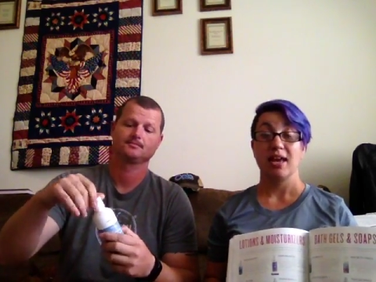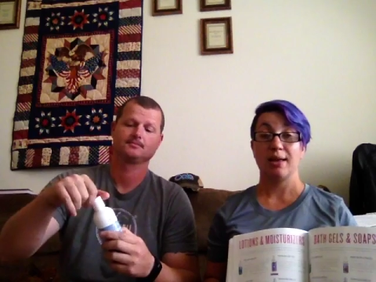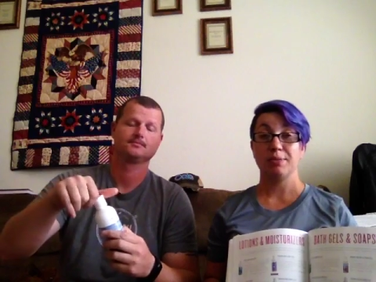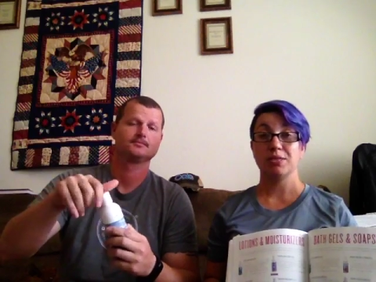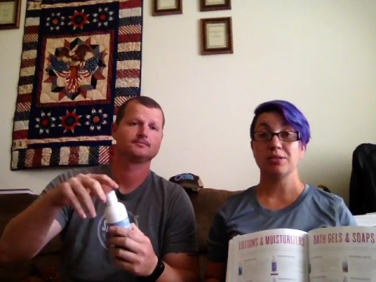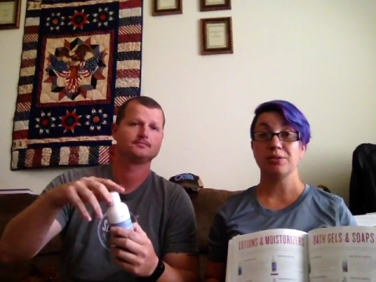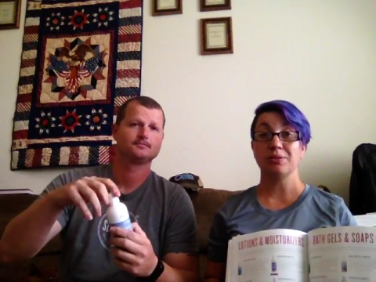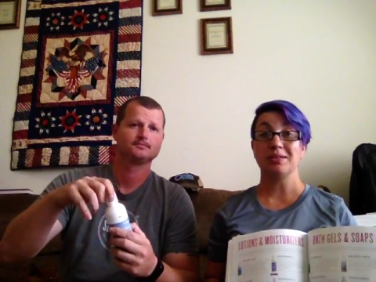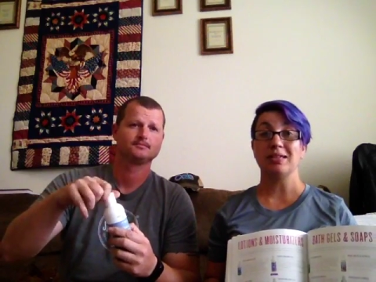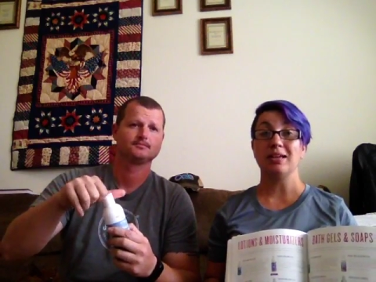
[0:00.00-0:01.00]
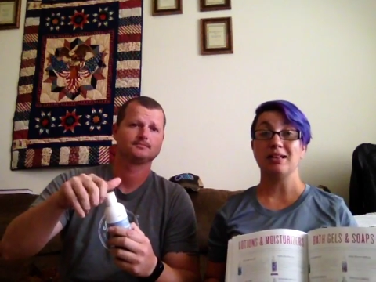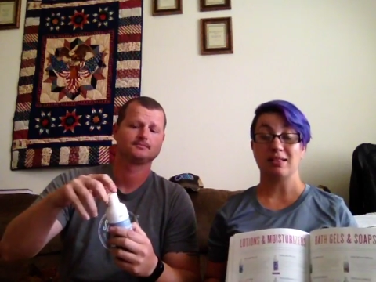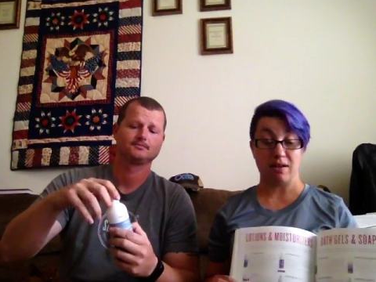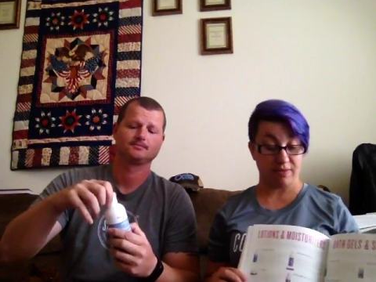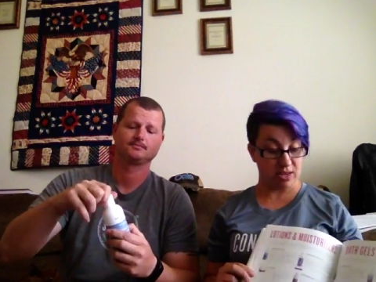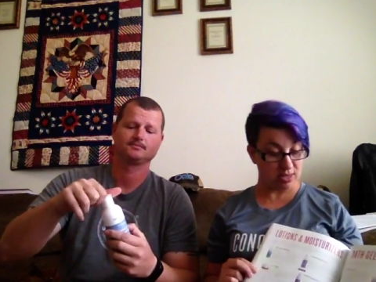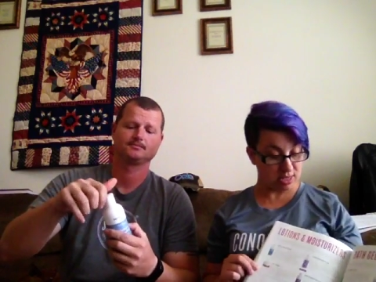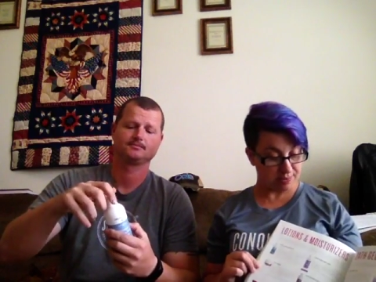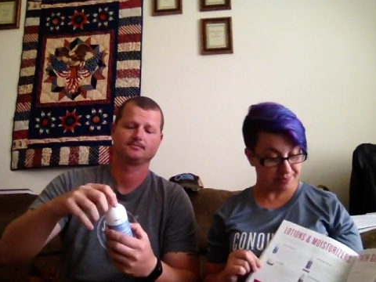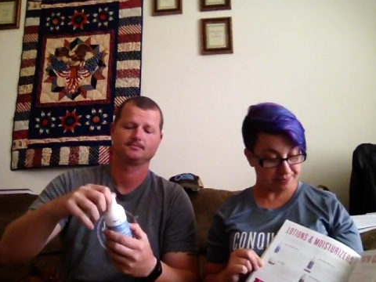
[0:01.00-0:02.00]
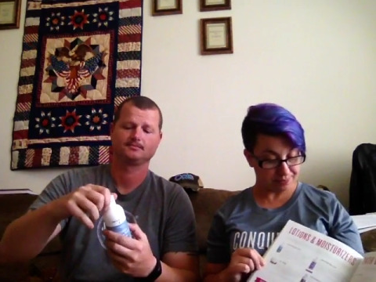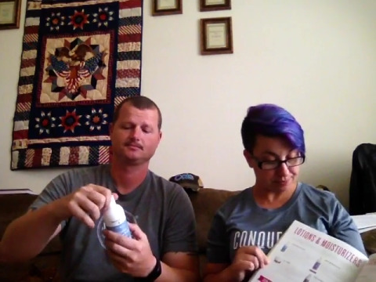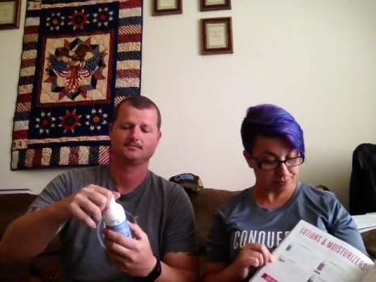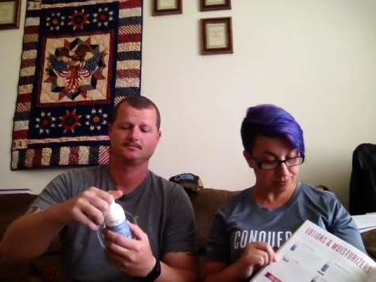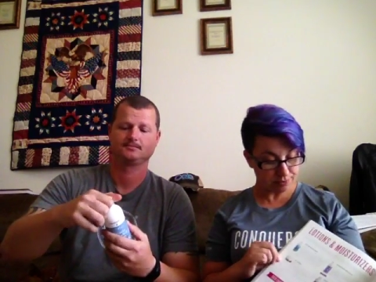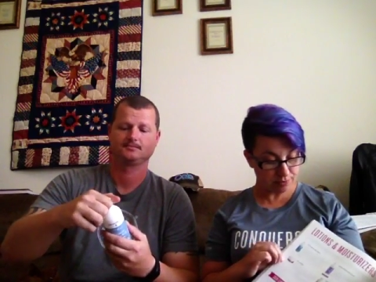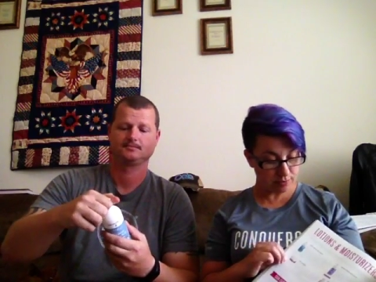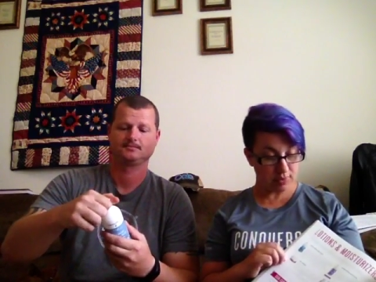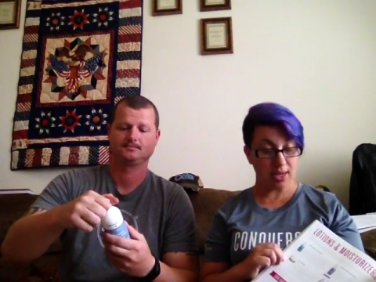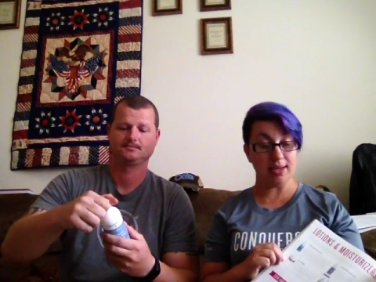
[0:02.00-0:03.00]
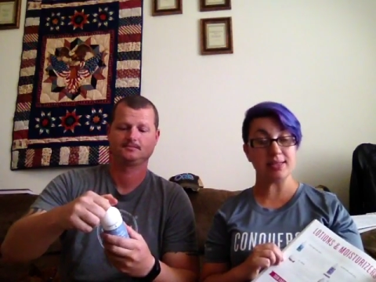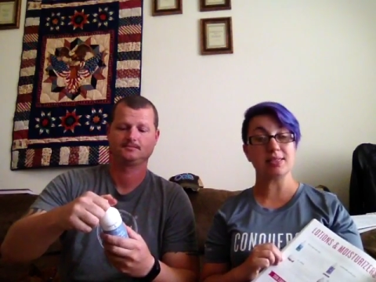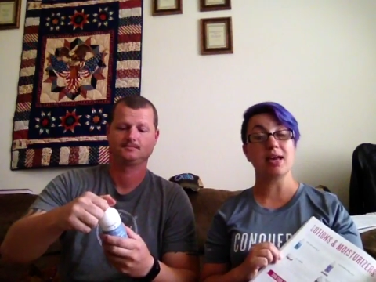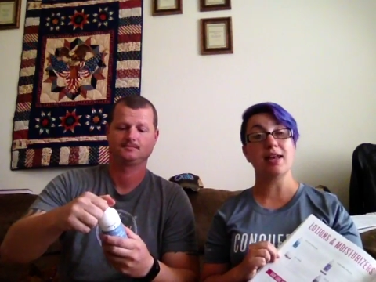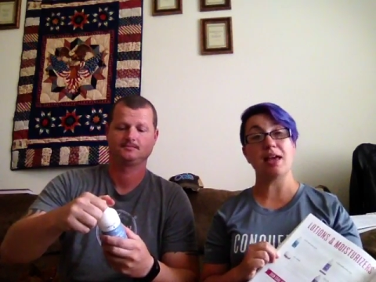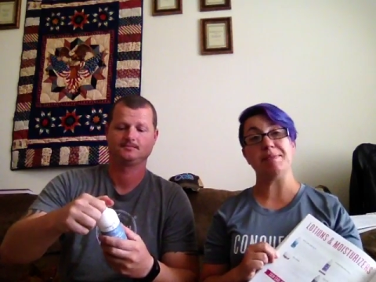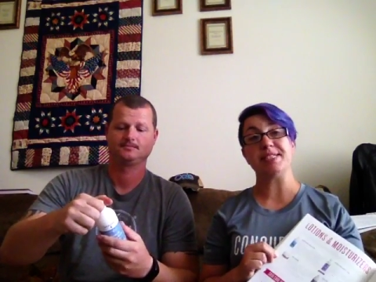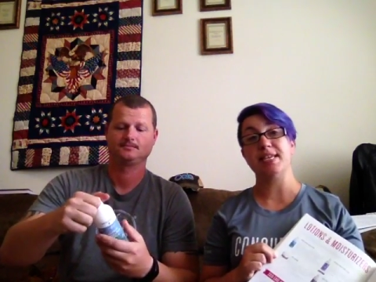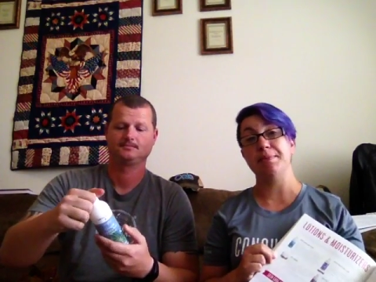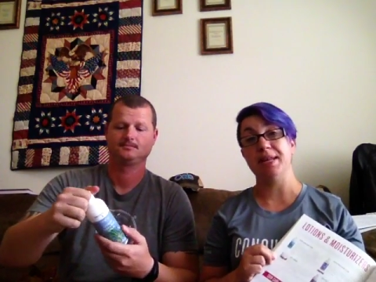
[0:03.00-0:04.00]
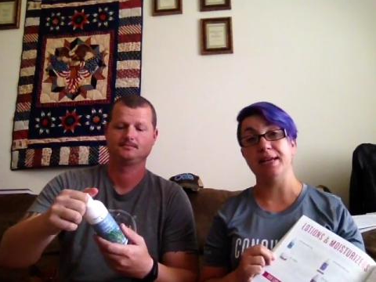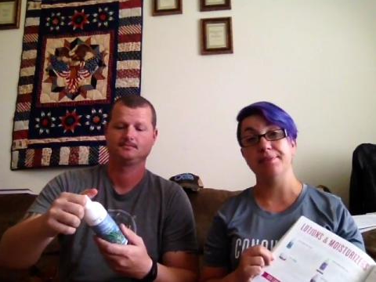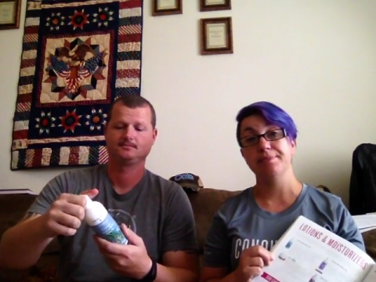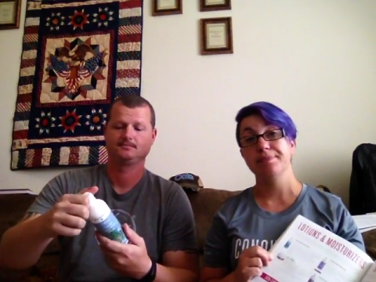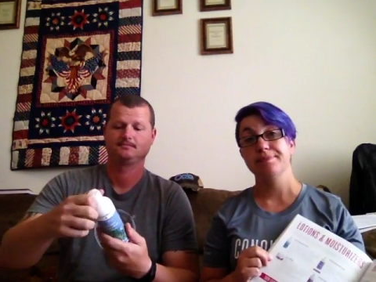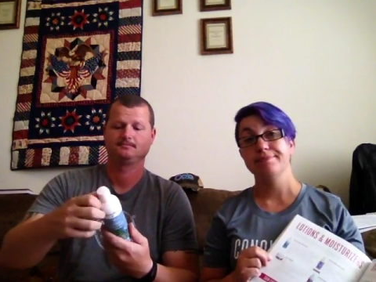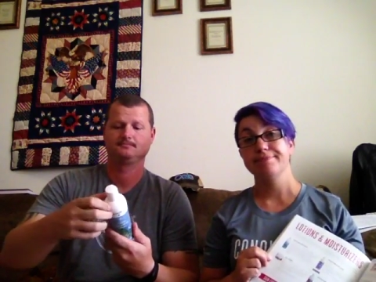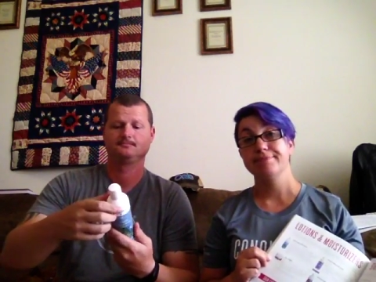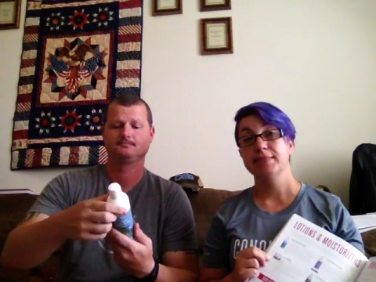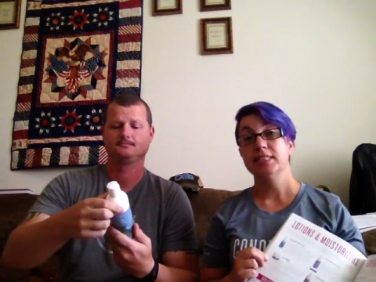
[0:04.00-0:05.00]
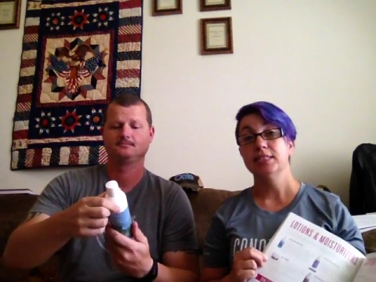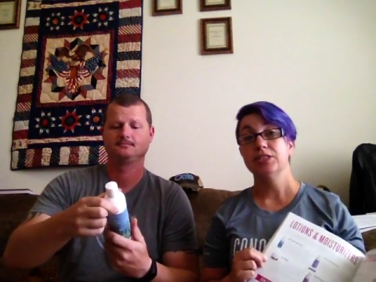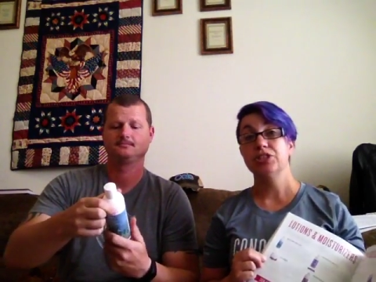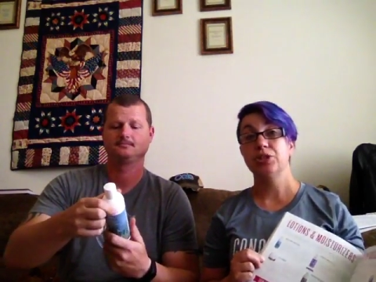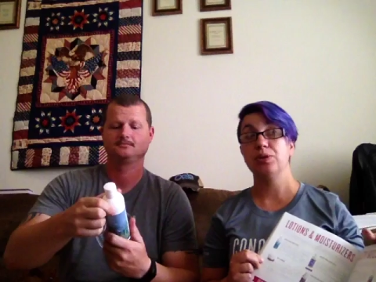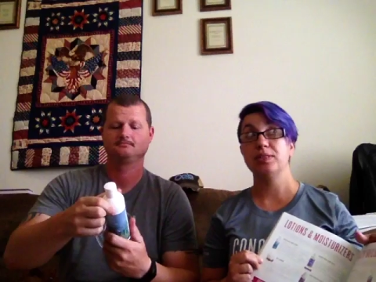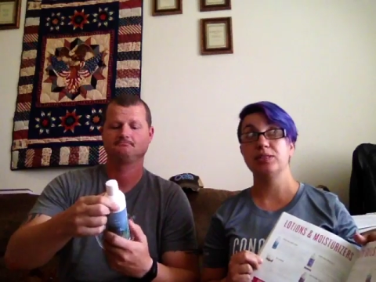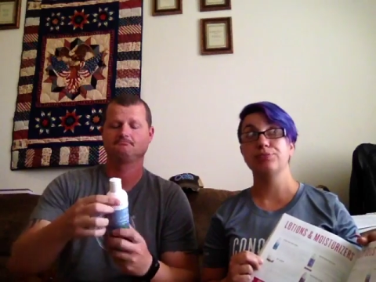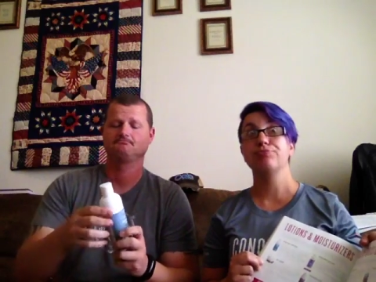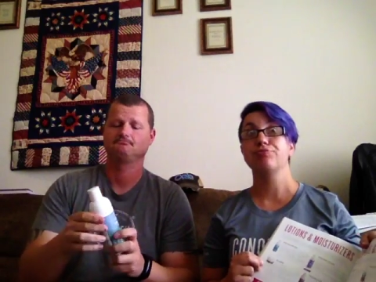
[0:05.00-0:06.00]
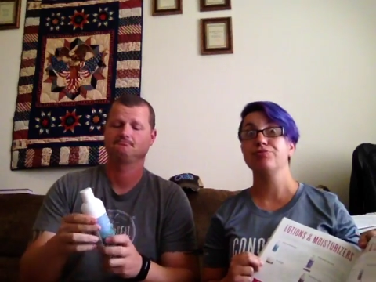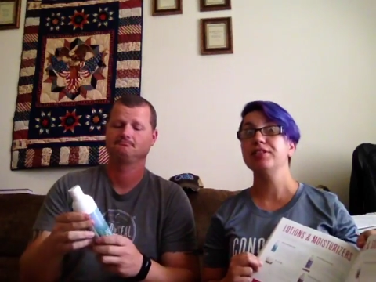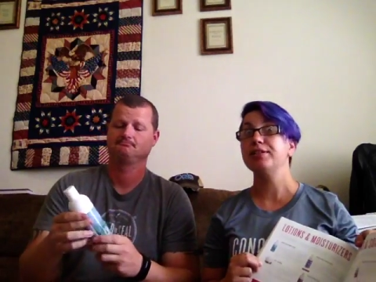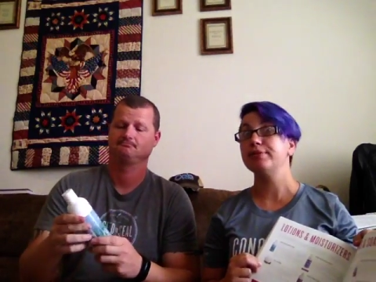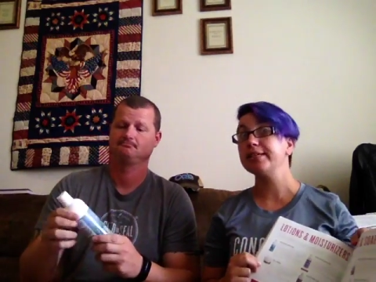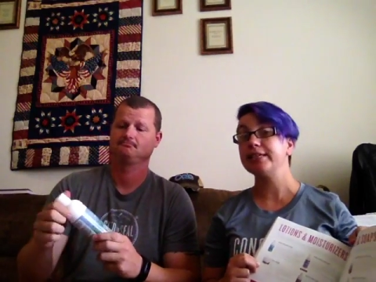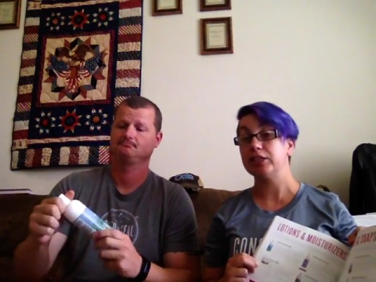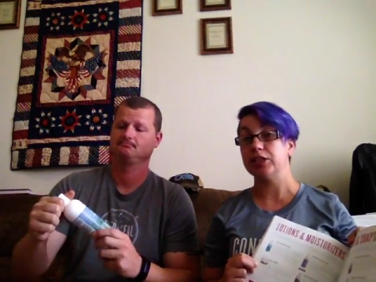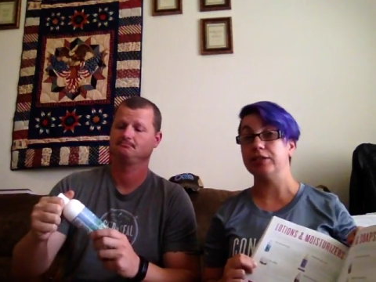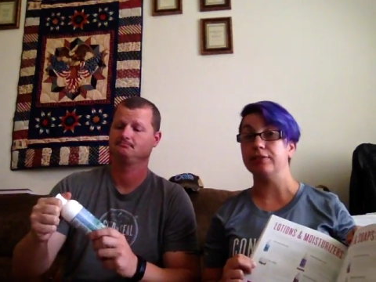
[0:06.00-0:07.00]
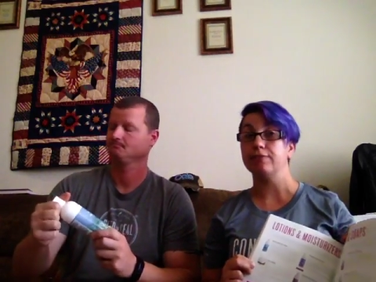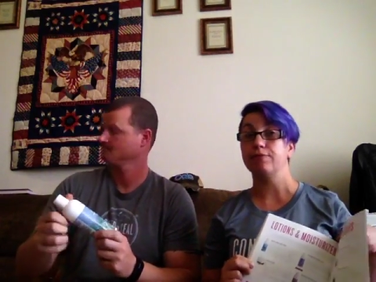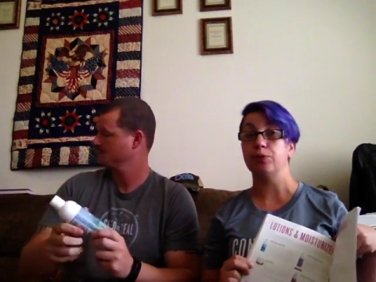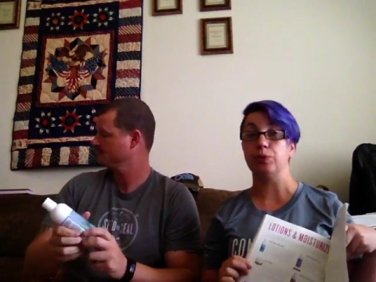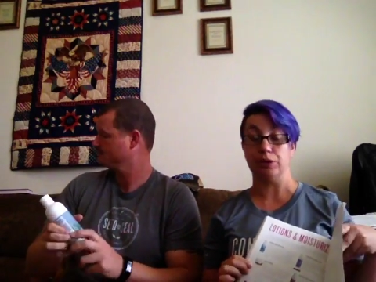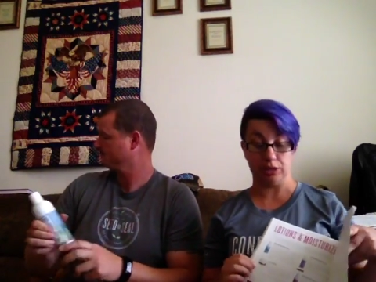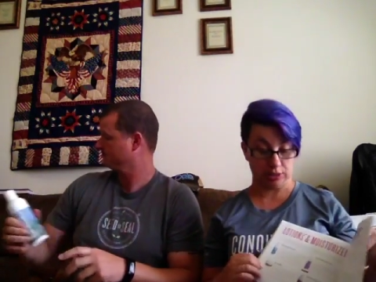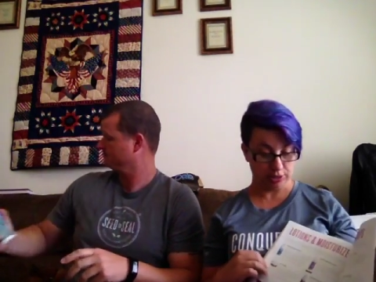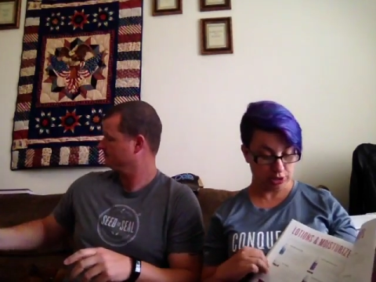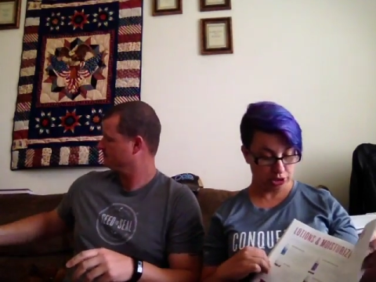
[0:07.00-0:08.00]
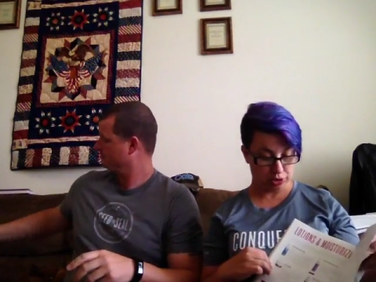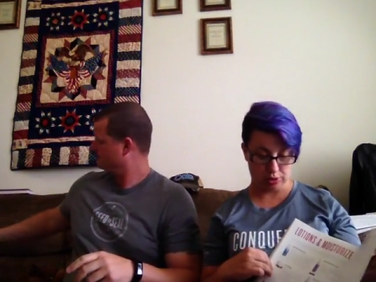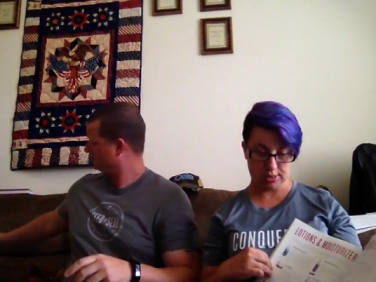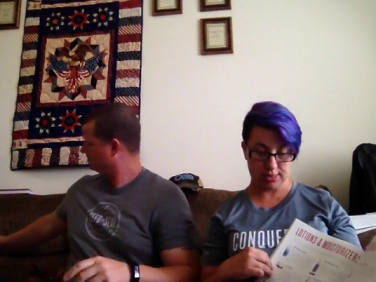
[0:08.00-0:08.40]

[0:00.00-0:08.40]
Speaker 1: Absolutely love it. And it's got MSM in it. So it's really, really good for your